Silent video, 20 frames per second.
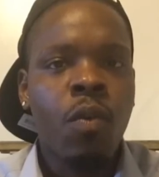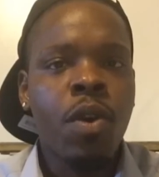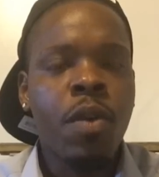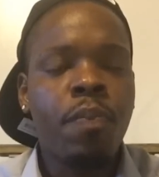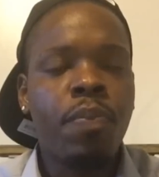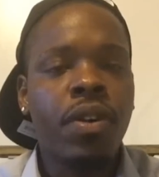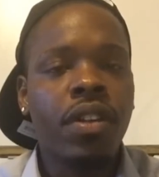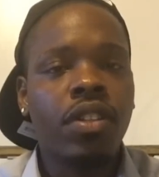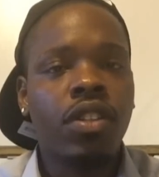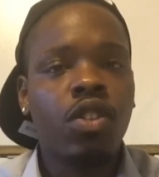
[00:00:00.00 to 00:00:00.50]

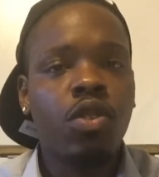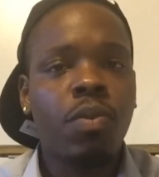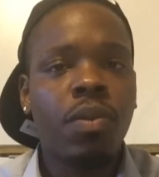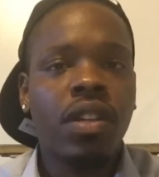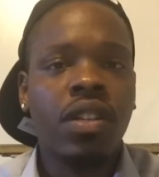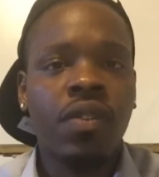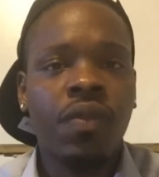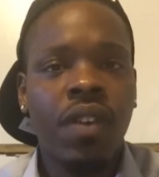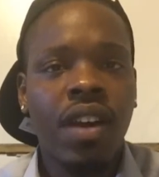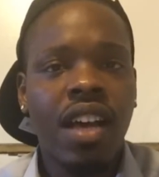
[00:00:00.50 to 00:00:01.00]
We put too
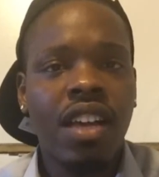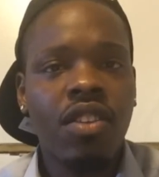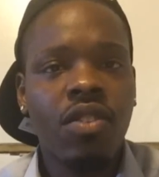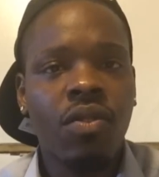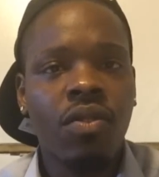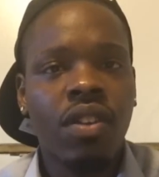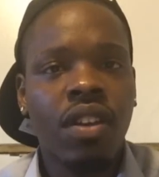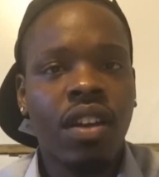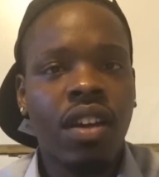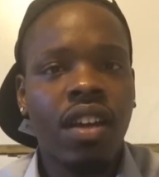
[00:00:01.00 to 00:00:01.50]
much
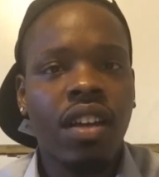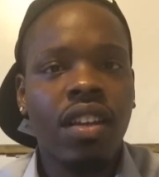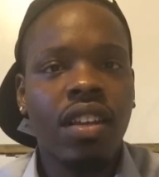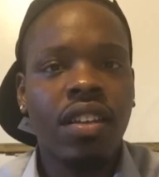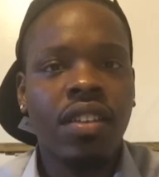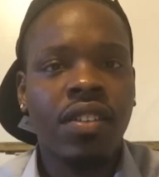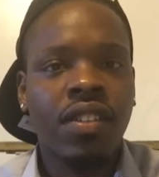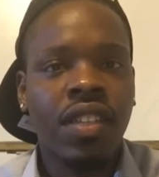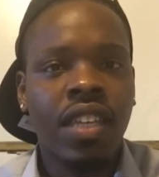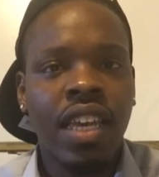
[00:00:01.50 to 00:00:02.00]
value on the
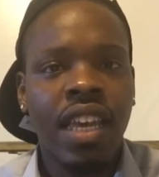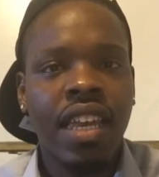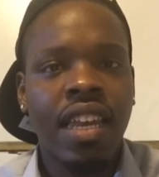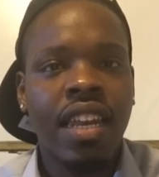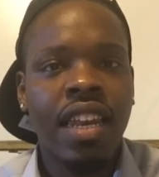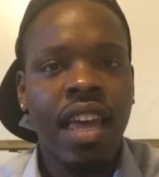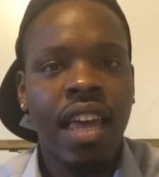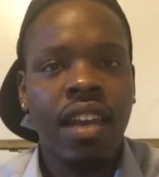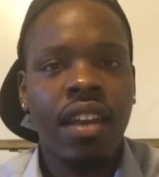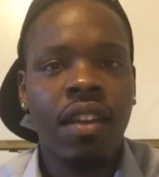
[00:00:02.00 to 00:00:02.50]
color of
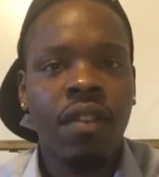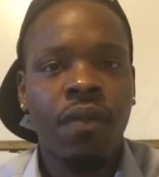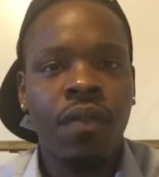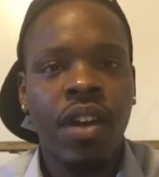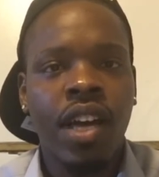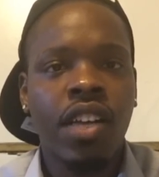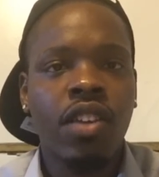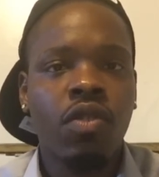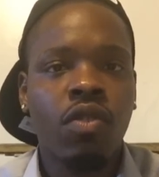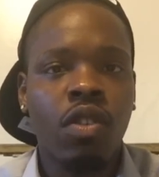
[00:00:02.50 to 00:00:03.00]
skin and not enough
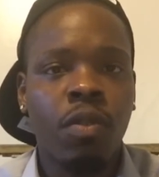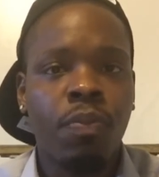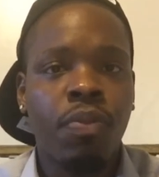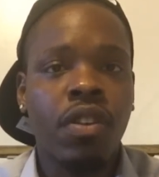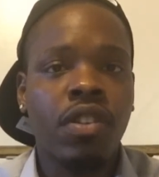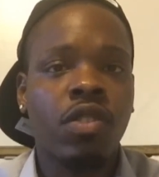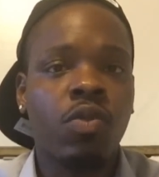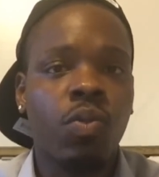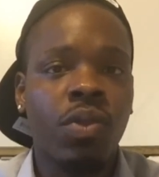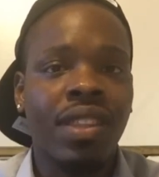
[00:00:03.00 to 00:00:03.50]
value on the
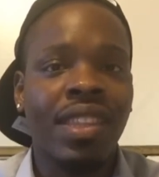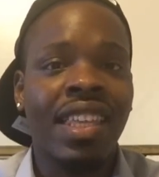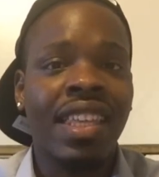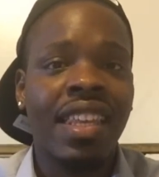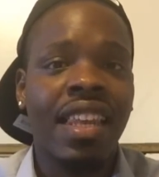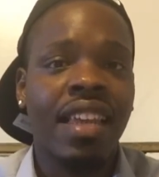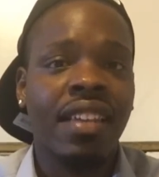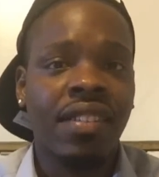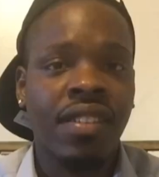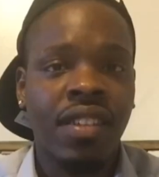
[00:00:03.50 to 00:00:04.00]
person
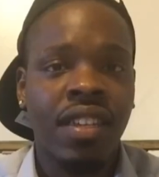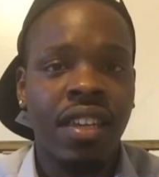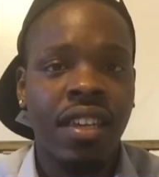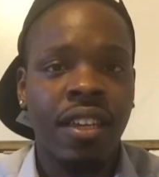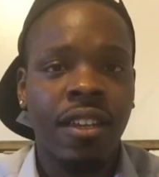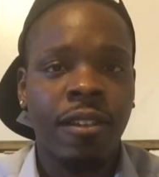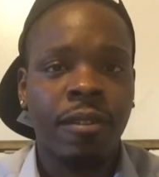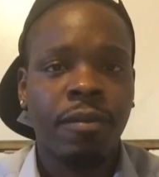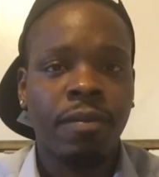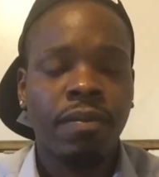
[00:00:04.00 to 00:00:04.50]
within that
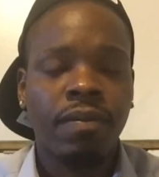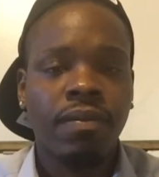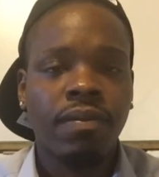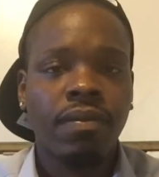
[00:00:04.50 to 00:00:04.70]
skin.